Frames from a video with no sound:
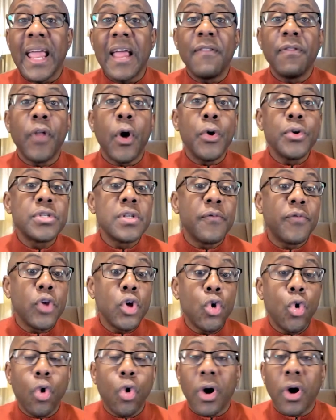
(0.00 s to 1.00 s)
And those of
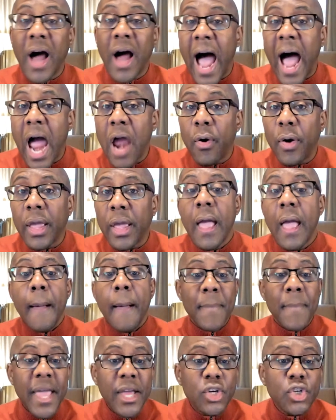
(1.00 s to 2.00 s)
you who are hiring,
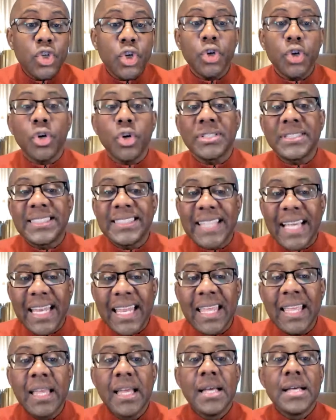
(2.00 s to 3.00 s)
make sure you're
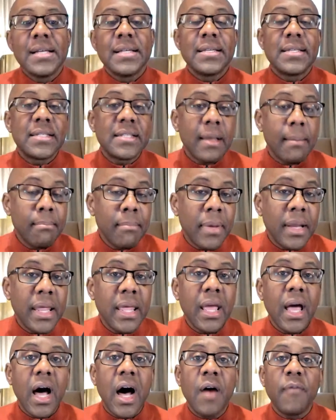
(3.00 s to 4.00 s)
setting
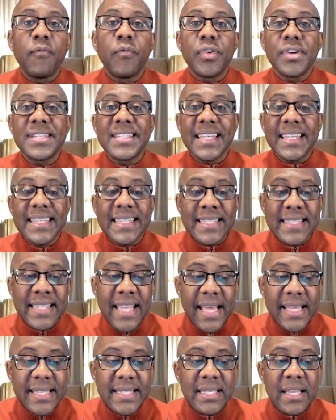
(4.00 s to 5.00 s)
somebody up for
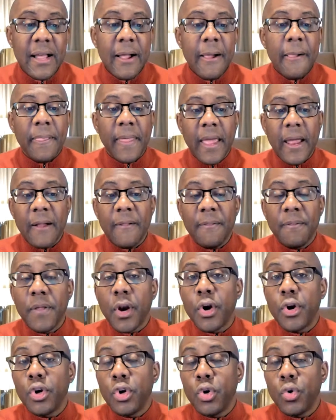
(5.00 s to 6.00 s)
success in
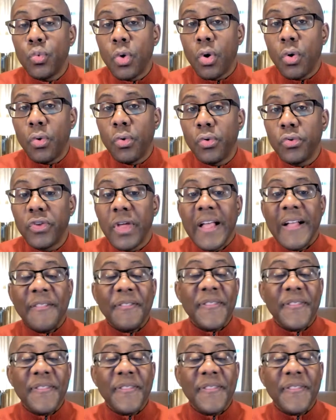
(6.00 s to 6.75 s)
their new roles.